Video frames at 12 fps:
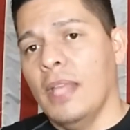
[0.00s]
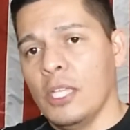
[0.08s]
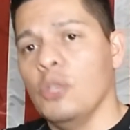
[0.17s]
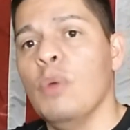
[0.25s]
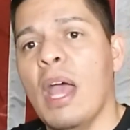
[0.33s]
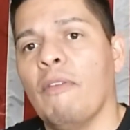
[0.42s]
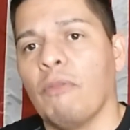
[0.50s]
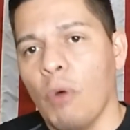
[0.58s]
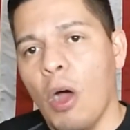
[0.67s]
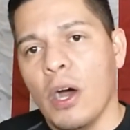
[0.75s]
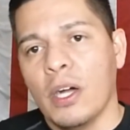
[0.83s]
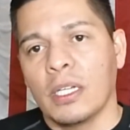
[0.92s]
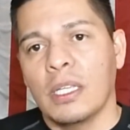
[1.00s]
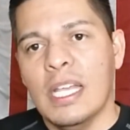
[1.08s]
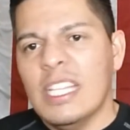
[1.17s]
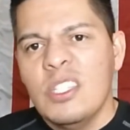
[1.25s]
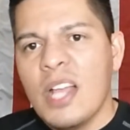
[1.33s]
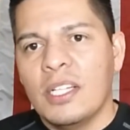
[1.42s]
you have wronged.
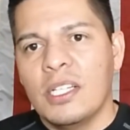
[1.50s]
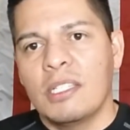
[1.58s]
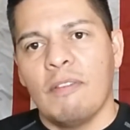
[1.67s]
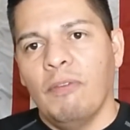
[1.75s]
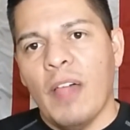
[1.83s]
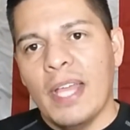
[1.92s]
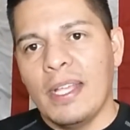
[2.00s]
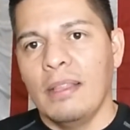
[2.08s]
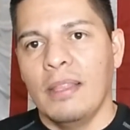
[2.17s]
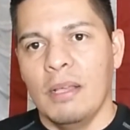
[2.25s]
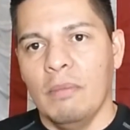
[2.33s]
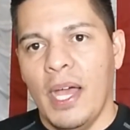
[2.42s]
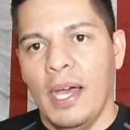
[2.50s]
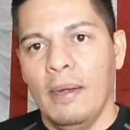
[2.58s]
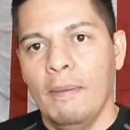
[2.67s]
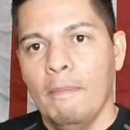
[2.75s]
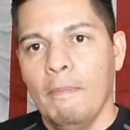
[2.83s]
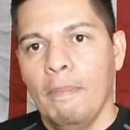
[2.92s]
It's not just the flagging thing, Matt.
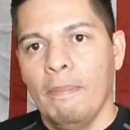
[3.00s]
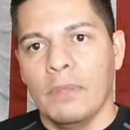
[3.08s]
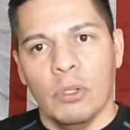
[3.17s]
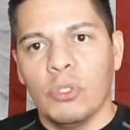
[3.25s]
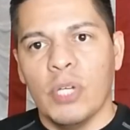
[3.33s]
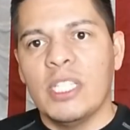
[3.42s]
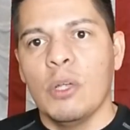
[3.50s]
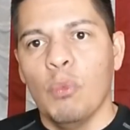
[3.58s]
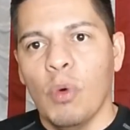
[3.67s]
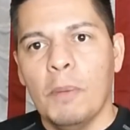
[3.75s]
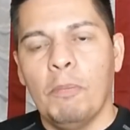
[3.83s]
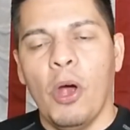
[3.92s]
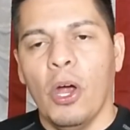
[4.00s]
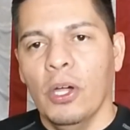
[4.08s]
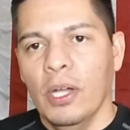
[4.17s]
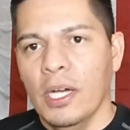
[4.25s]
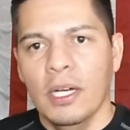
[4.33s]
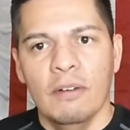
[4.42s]
You're addressing one
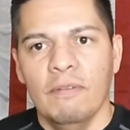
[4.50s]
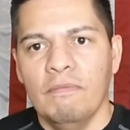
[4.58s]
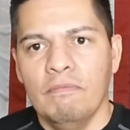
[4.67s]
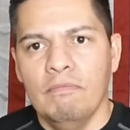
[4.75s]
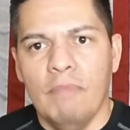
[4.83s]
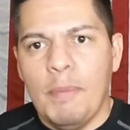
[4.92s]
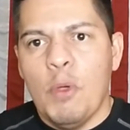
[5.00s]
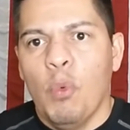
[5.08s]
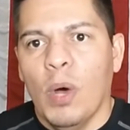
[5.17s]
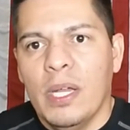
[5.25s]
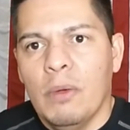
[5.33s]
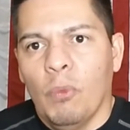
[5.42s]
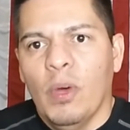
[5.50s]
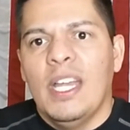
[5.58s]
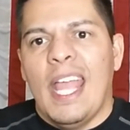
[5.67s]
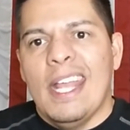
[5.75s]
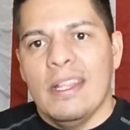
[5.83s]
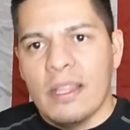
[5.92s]
part of maybe
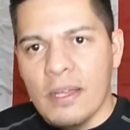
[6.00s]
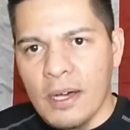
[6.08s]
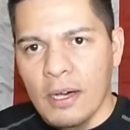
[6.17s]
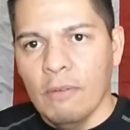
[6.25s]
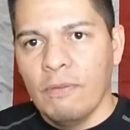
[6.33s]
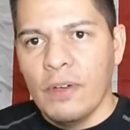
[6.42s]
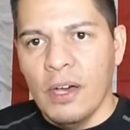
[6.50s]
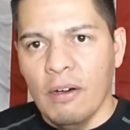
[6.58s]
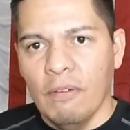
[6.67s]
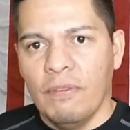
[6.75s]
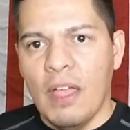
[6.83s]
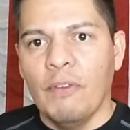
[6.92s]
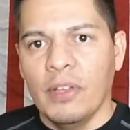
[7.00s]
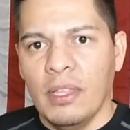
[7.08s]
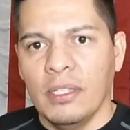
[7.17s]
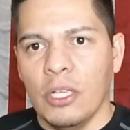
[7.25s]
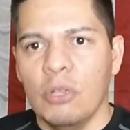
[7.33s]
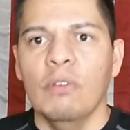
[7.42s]
one eighth of
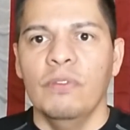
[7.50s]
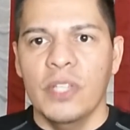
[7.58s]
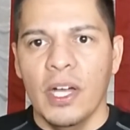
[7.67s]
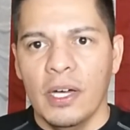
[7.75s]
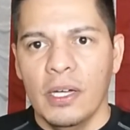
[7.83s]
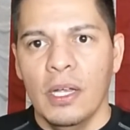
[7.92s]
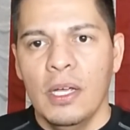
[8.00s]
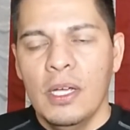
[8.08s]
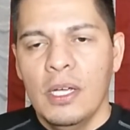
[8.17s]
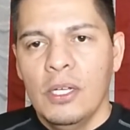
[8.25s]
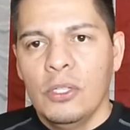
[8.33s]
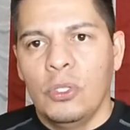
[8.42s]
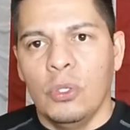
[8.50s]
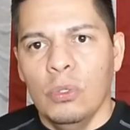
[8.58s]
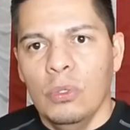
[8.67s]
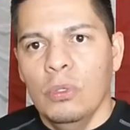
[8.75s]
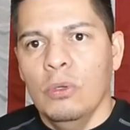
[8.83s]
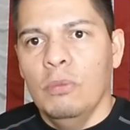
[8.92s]
everything that you have done
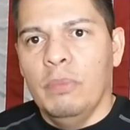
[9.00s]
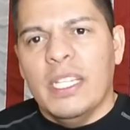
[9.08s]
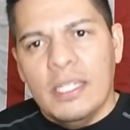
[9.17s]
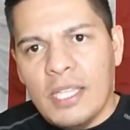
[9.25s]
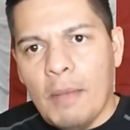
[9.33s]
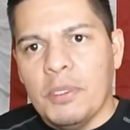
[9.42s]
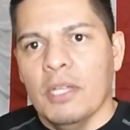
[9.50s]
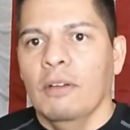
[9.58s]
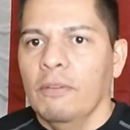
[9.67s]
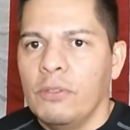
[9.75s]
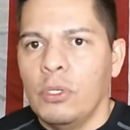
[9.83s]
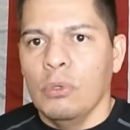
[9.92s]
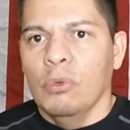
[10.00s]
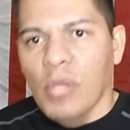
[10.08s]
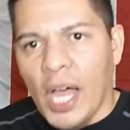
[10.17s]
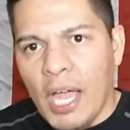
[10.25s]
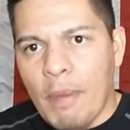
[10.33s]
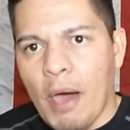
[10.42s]
to be deceptive, to
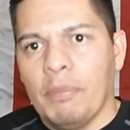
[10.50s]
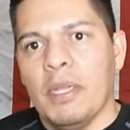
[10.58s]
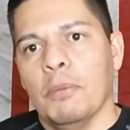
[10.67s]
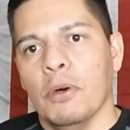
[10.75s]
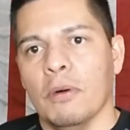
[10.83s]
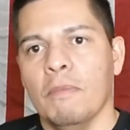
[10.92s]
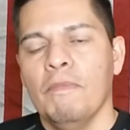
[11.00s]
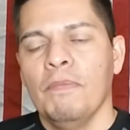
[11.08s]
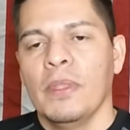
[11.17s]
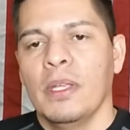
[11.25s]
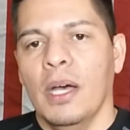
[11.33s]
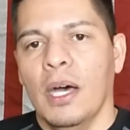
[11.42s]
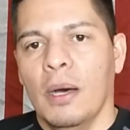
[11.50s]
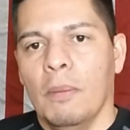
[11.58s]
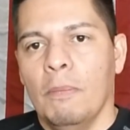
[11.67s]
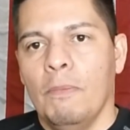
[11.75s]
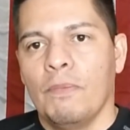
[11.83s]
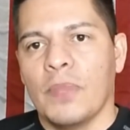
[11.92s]
lie about people,
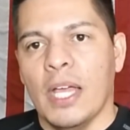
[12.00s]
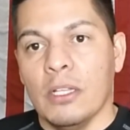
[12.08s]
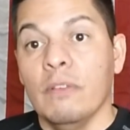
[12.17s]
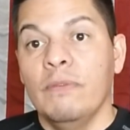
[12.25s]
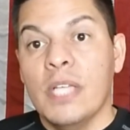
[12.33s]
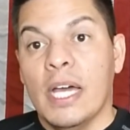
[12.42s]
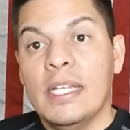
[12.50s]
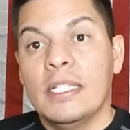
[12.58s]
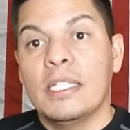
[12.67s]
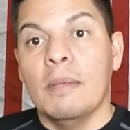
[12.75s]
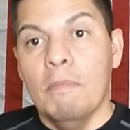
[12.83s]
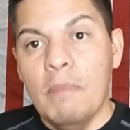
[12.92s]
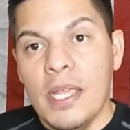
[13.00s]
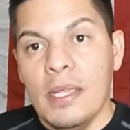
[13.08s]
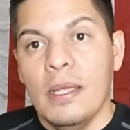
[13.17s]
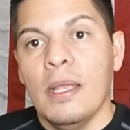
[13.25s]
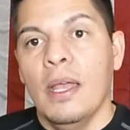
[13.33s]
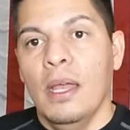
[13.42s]
and you've done it to
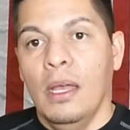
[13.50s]
me,